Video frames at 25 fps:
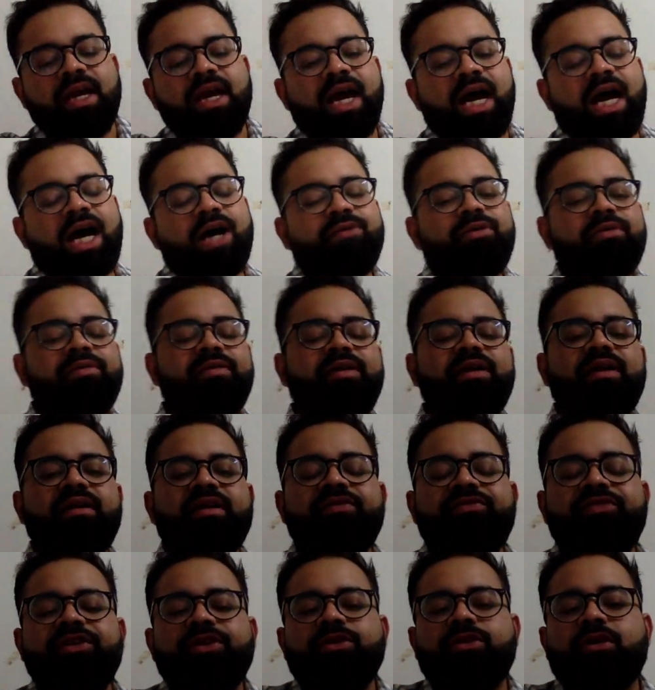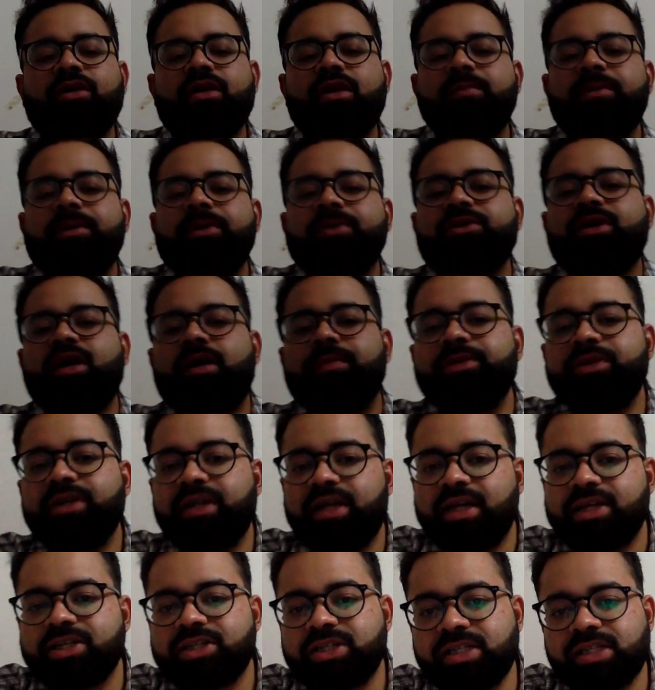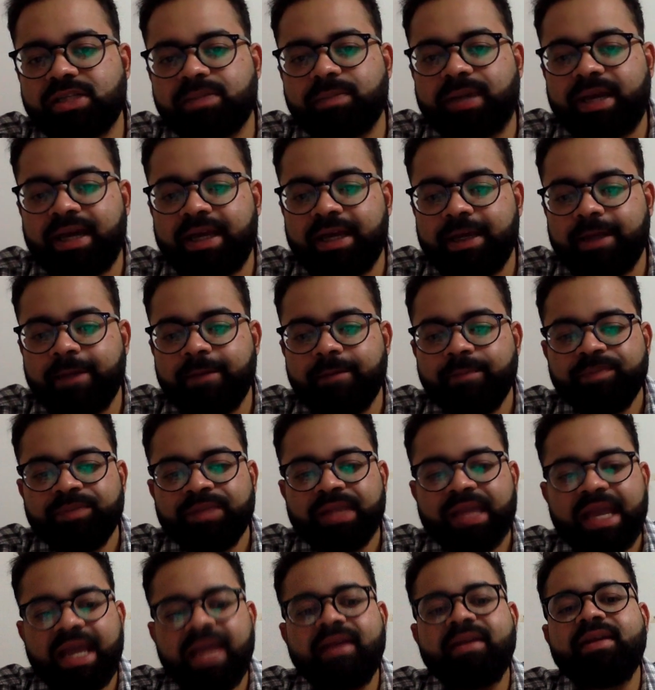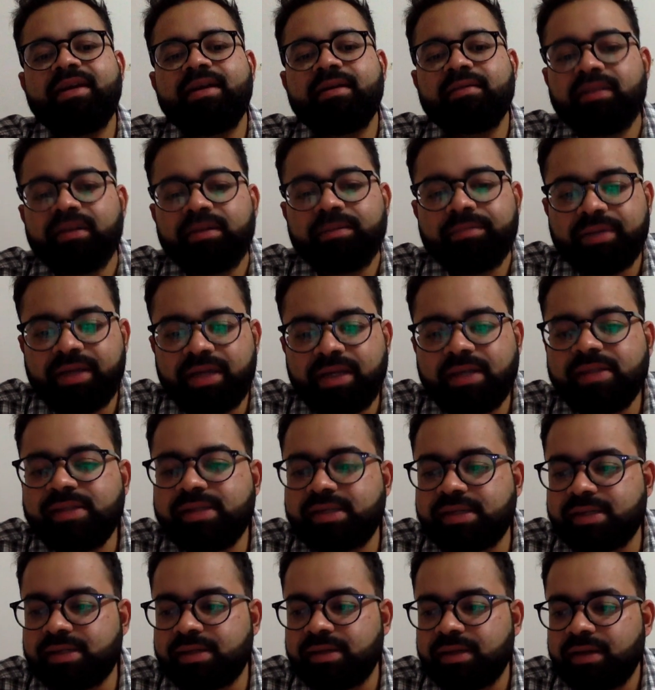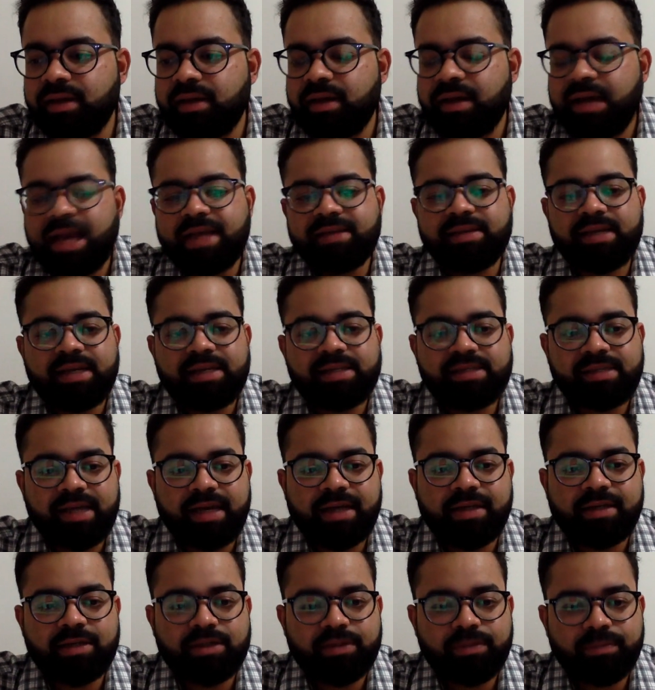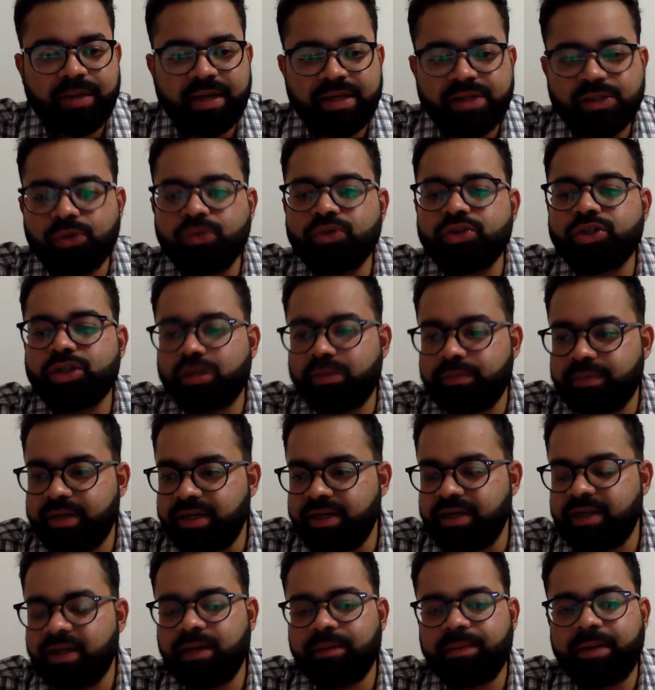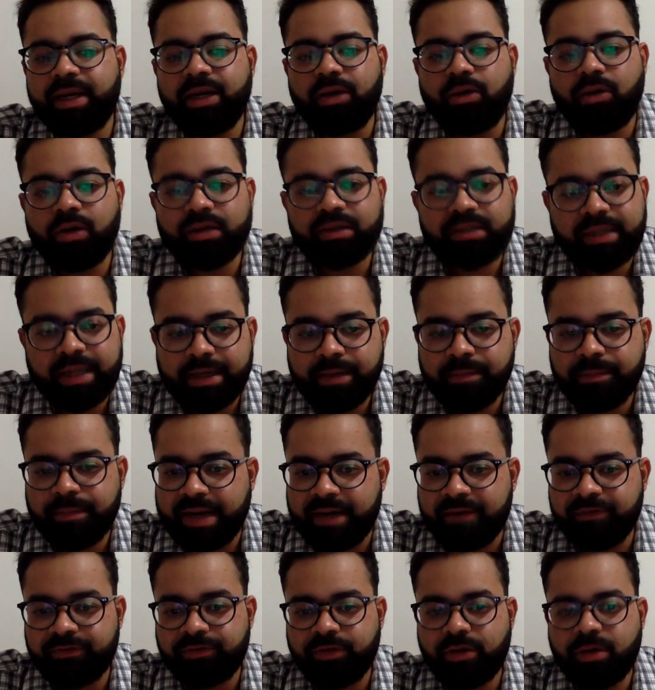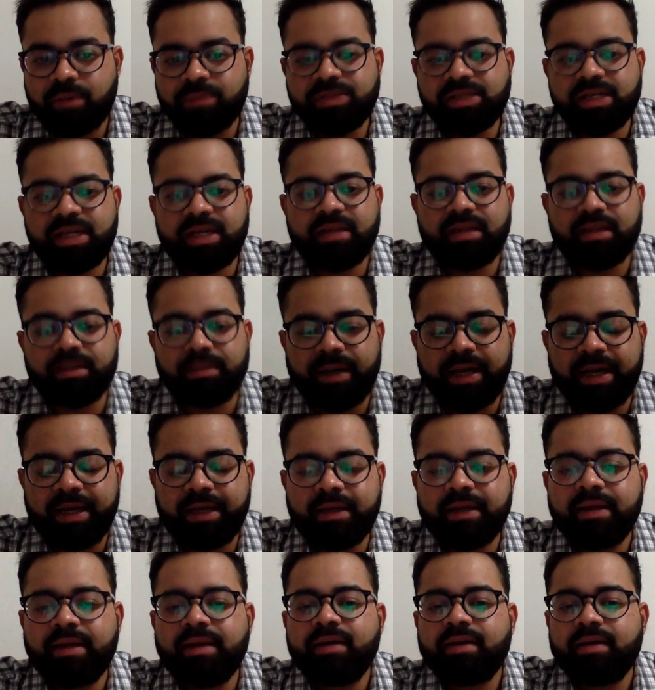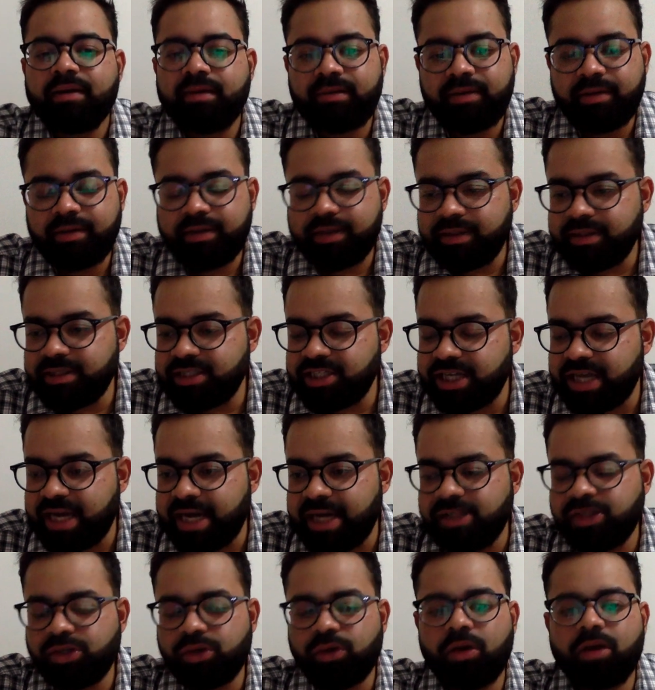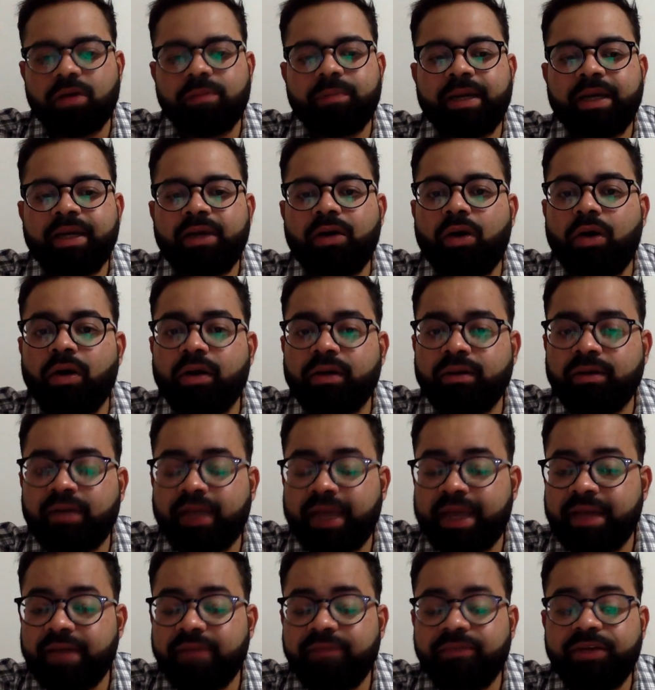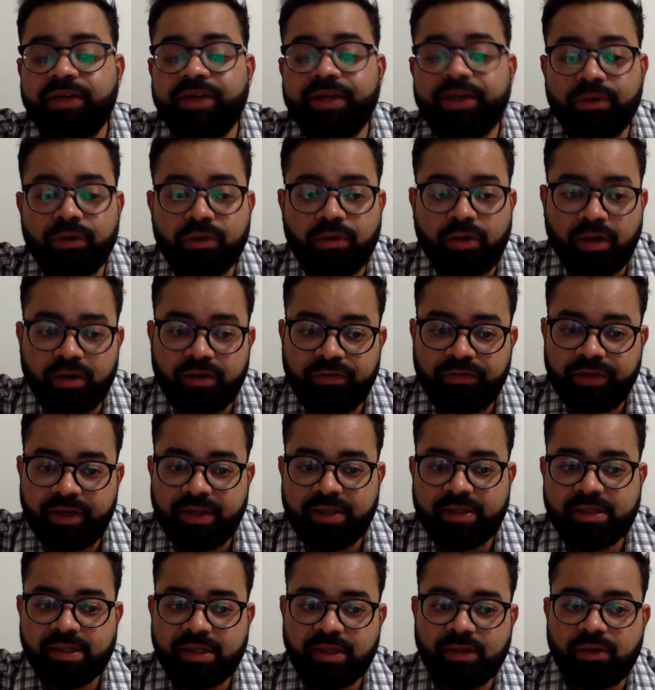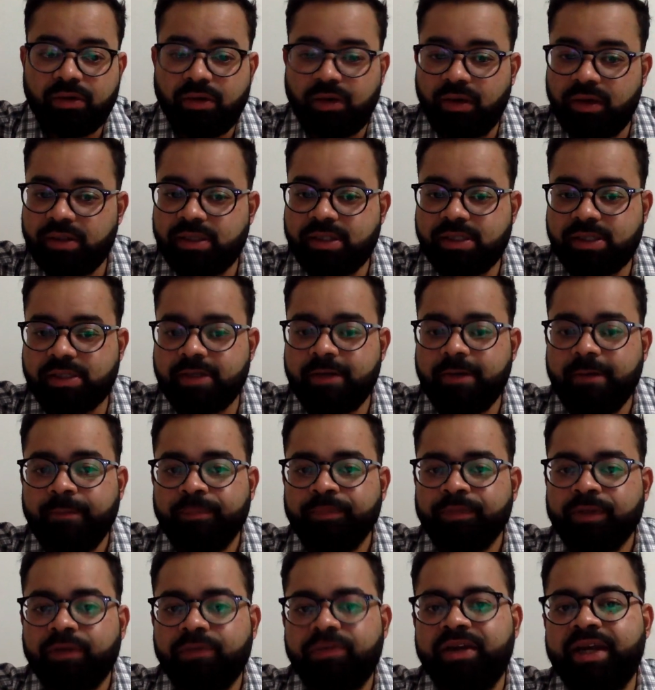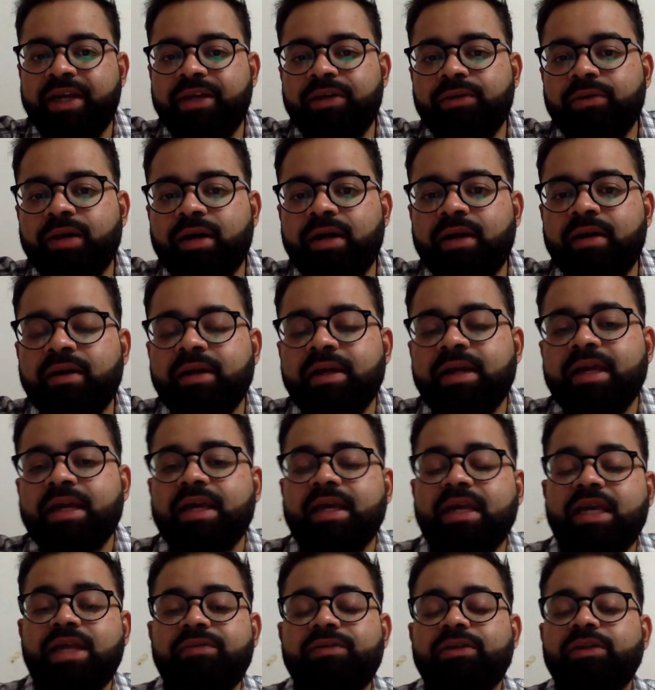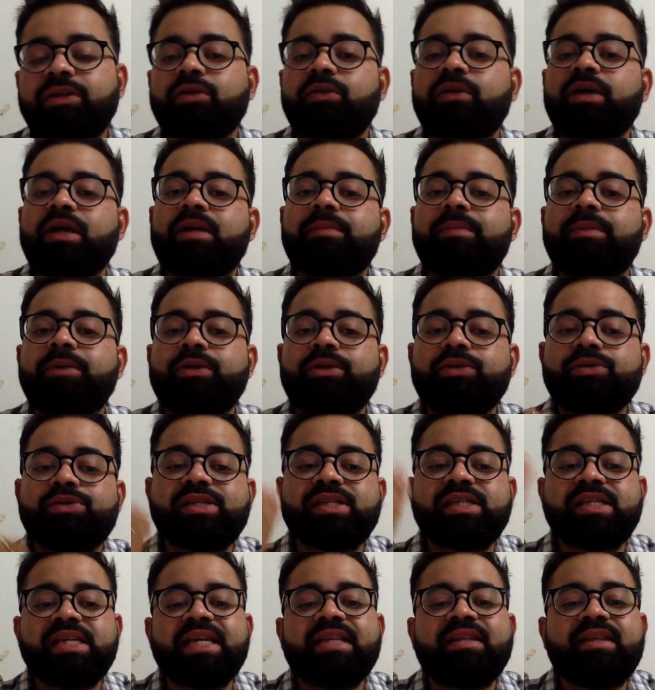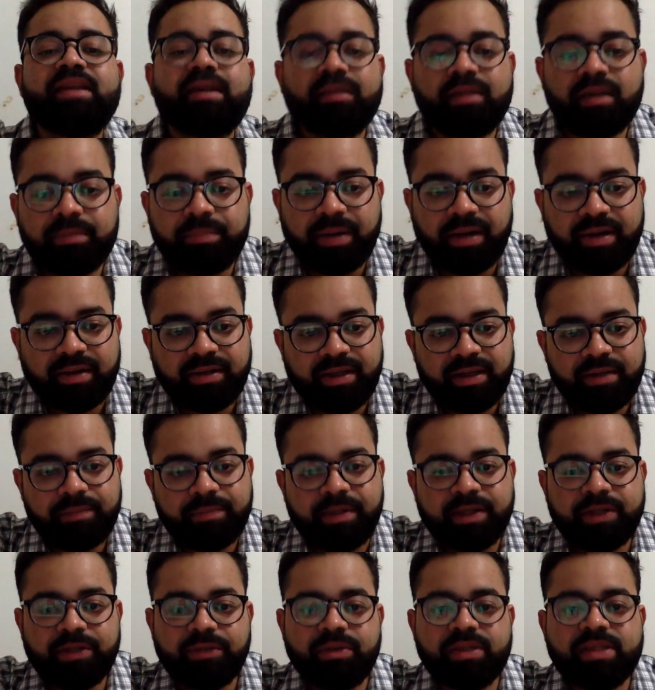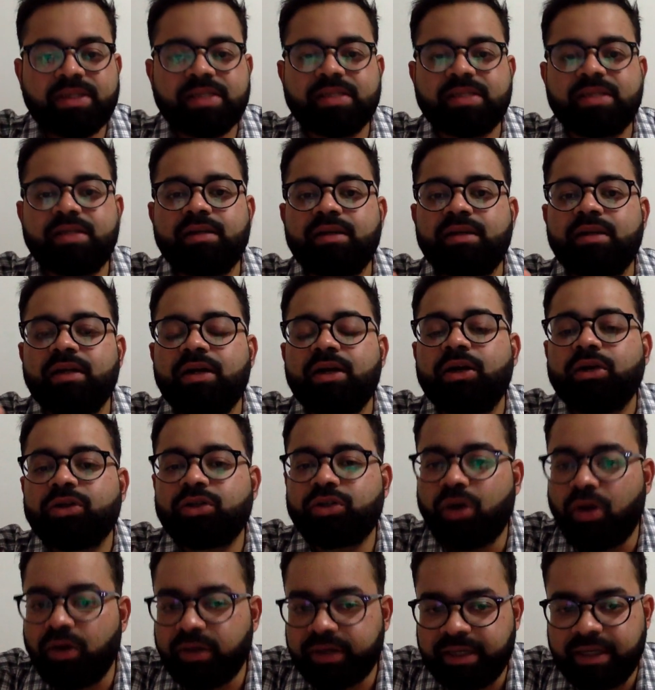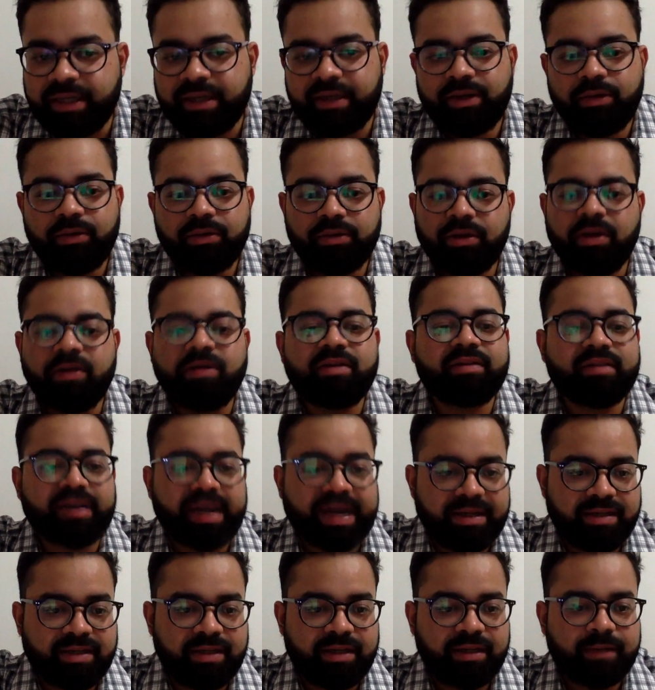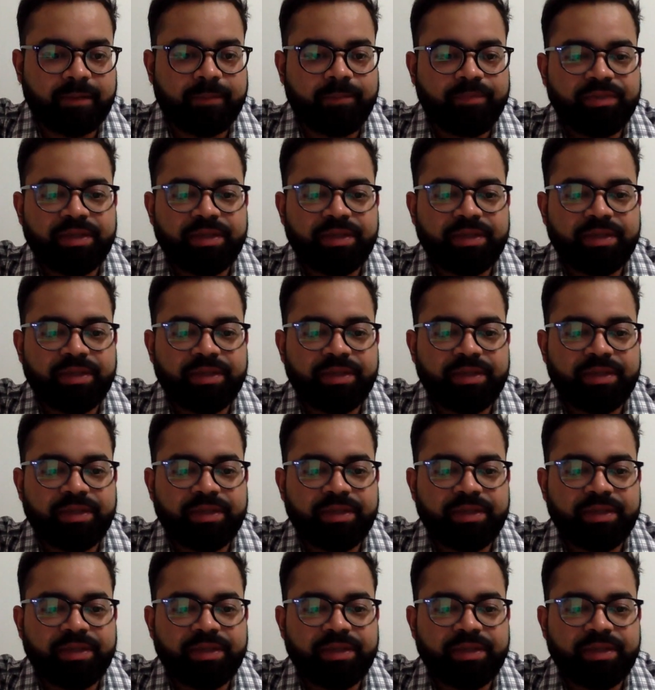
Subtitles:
However, if we talk about communications by any other means, as I said, by social media, by online platforms, either by written chats or by online video conferencing calls, where you are even though able to see the other party, but you are still talking, you're not writing.